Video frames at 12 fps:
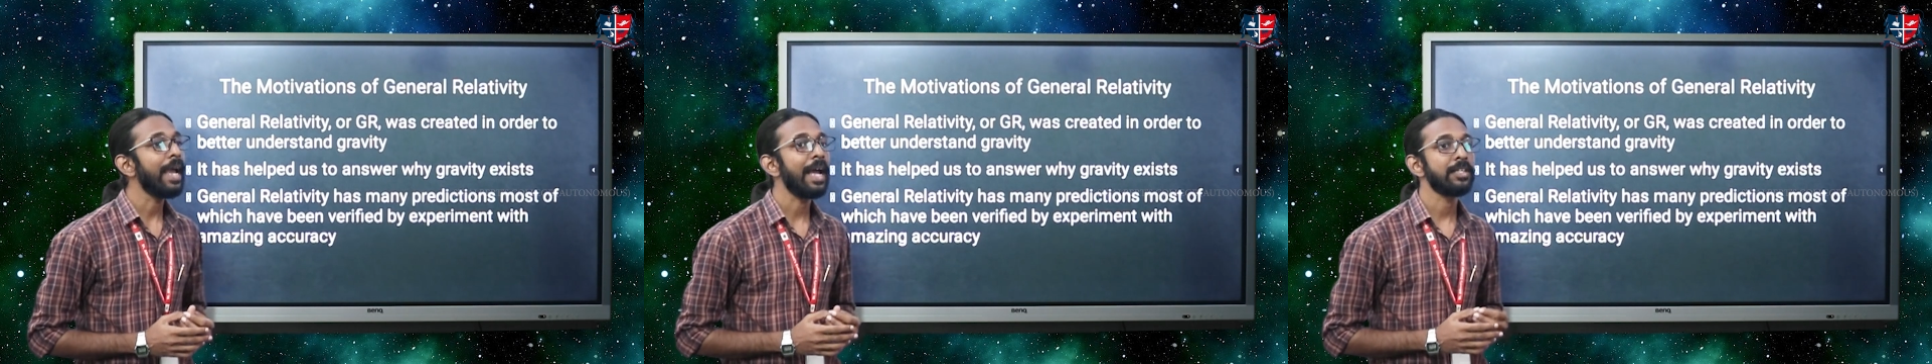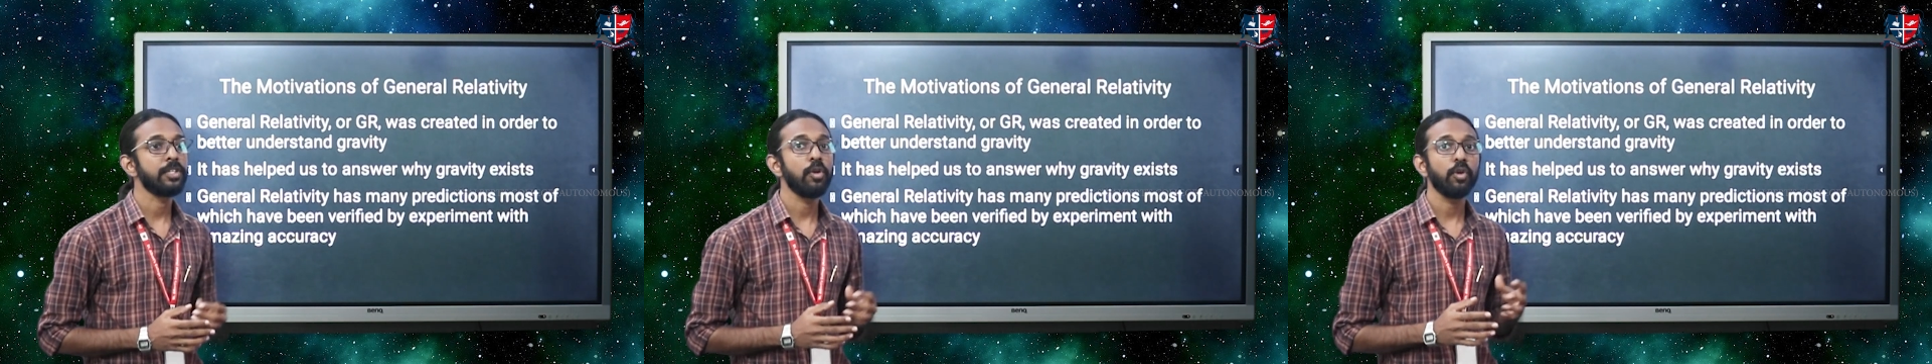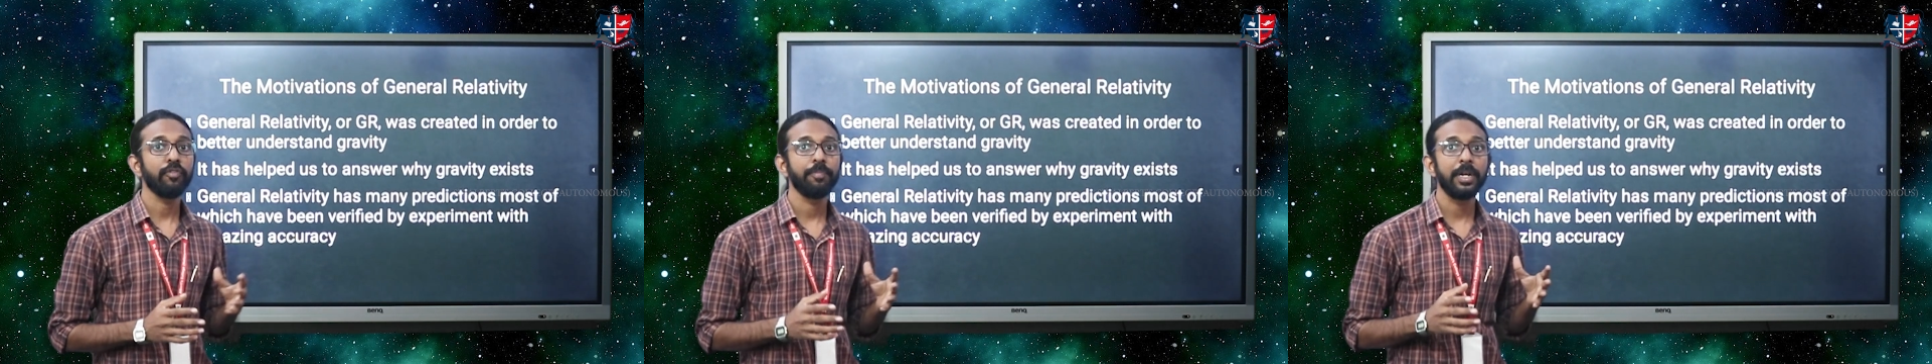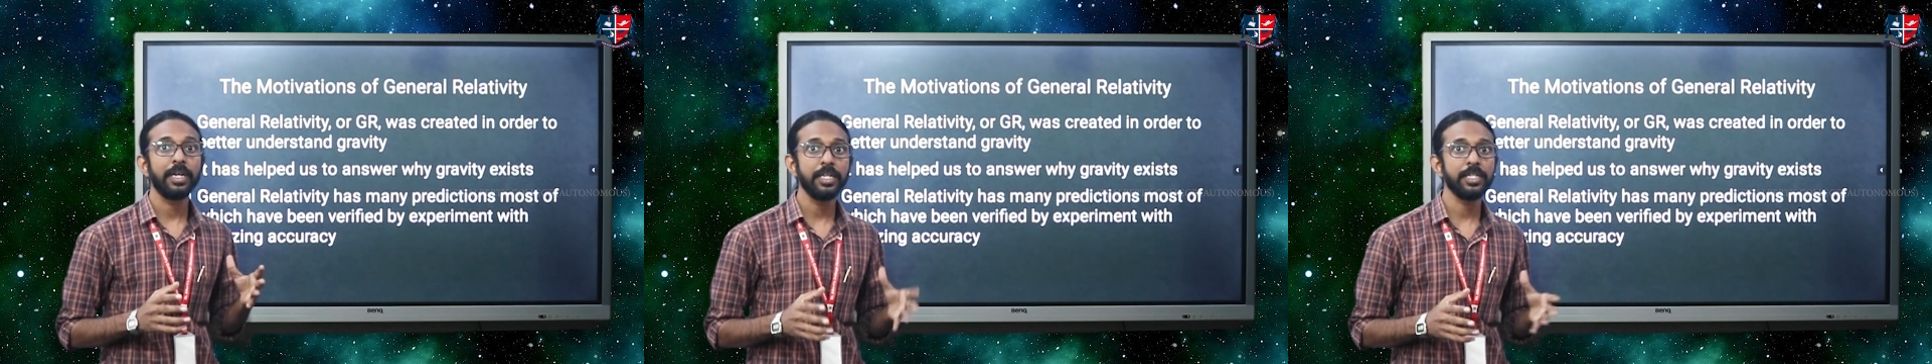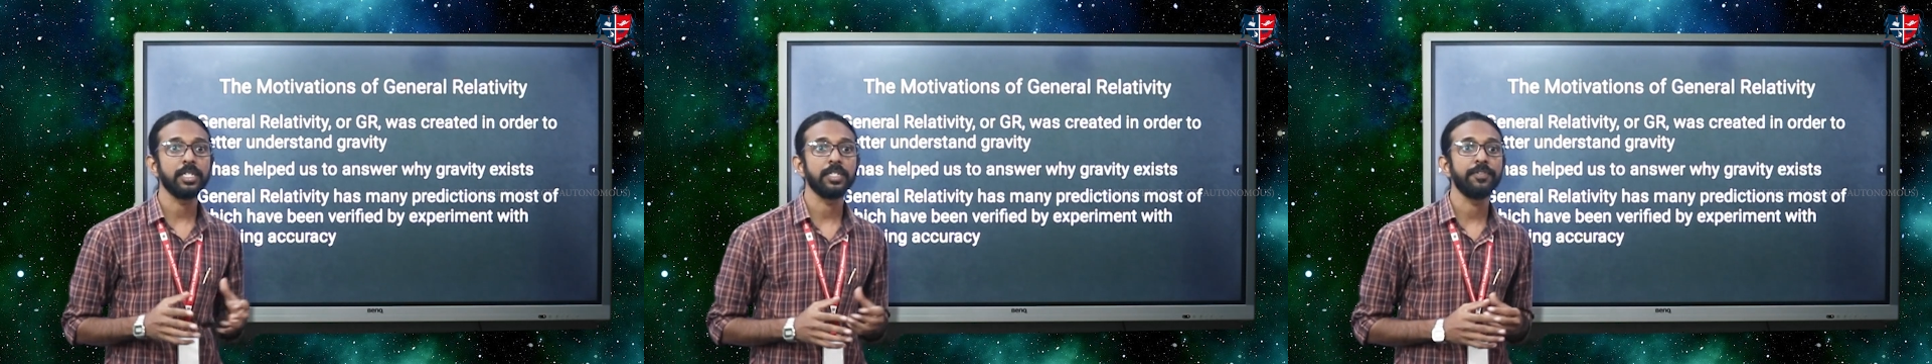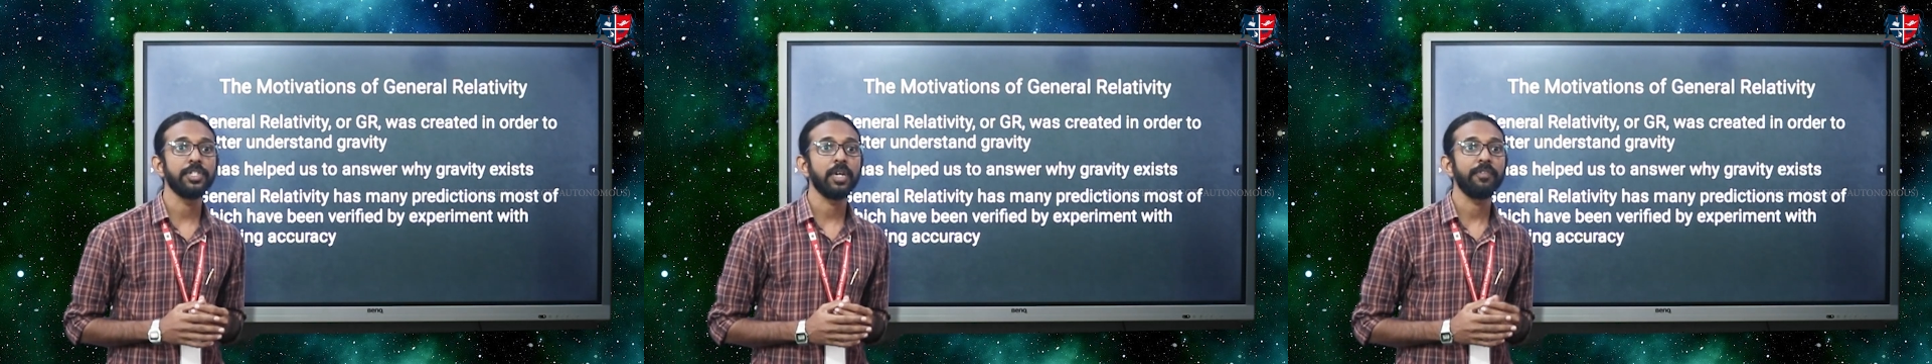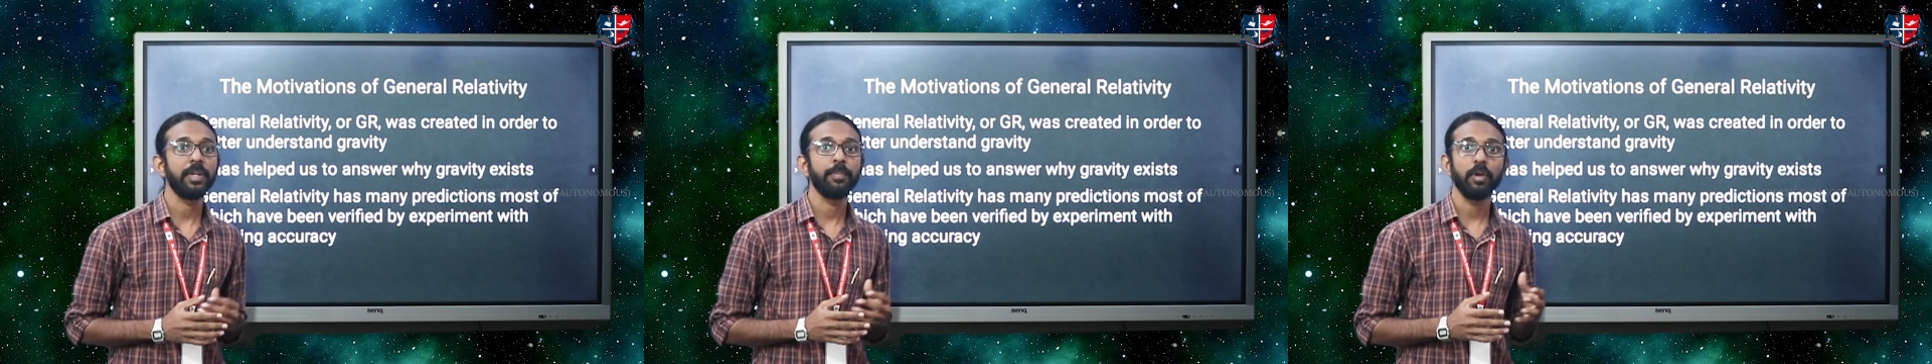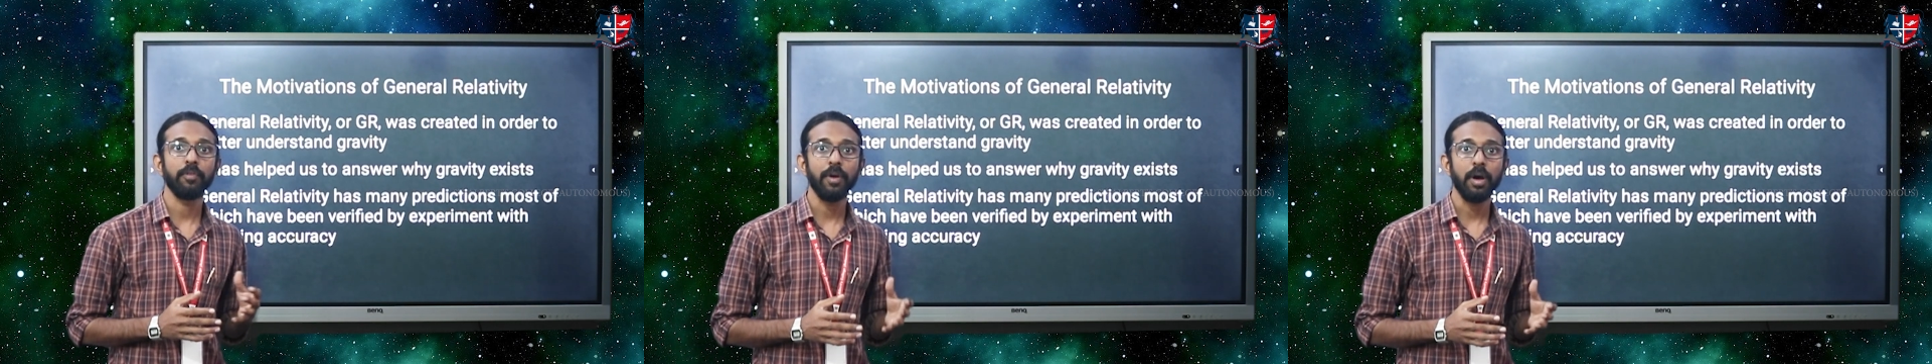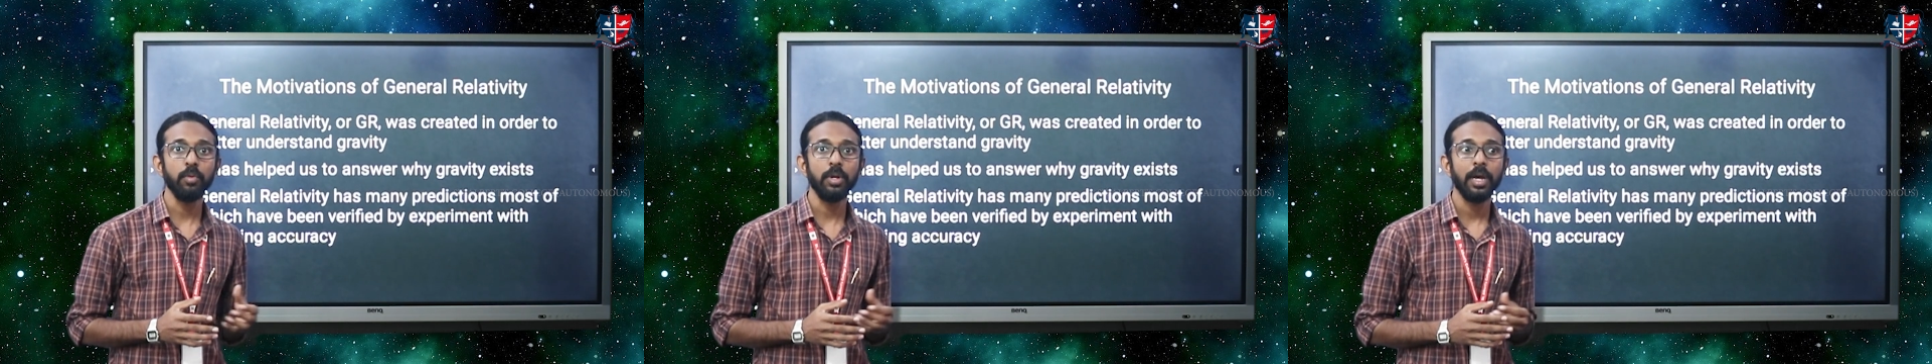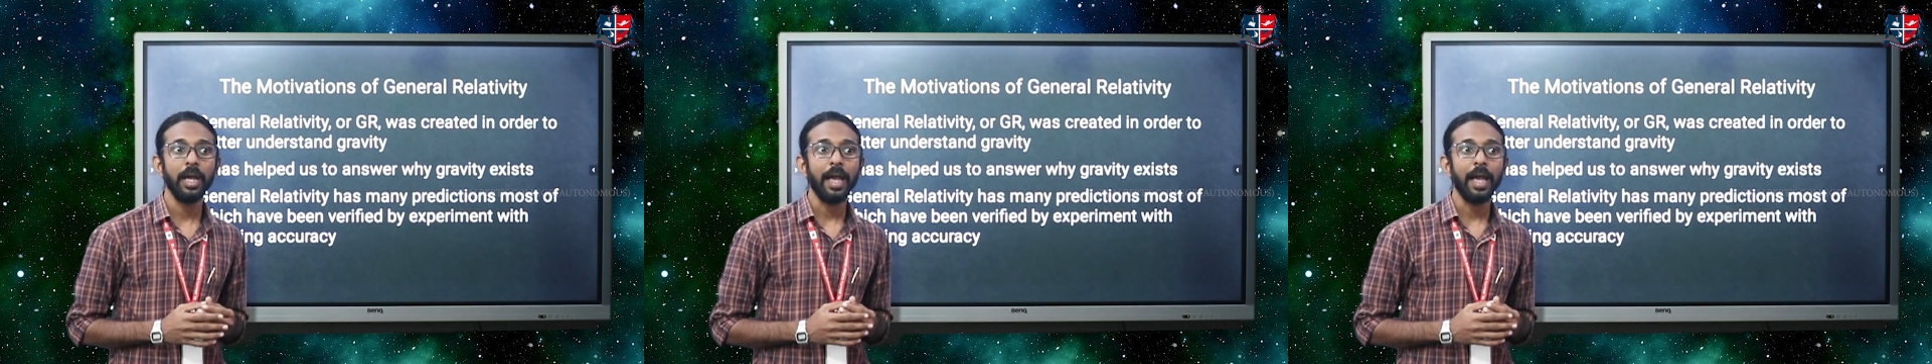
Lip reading: has a lot of predictions which are very profound,